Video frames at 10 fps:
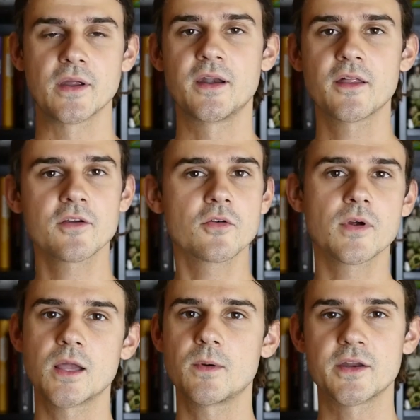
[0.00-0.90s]
another
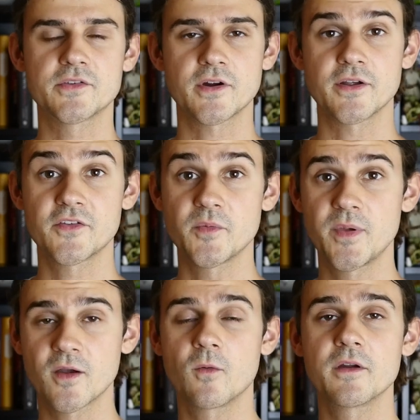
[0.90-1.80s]
great way to start is to
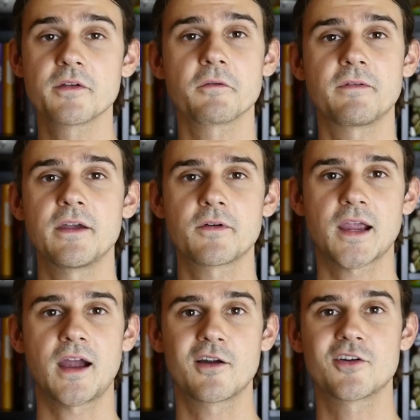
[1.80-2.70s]
pick one of your favorite
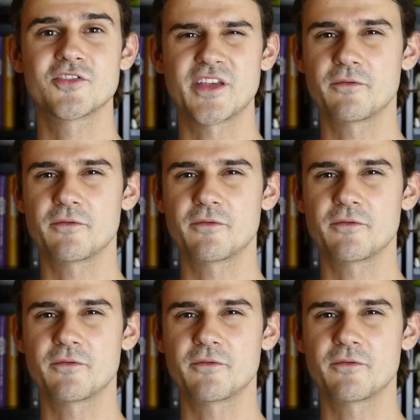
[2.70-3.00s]
characters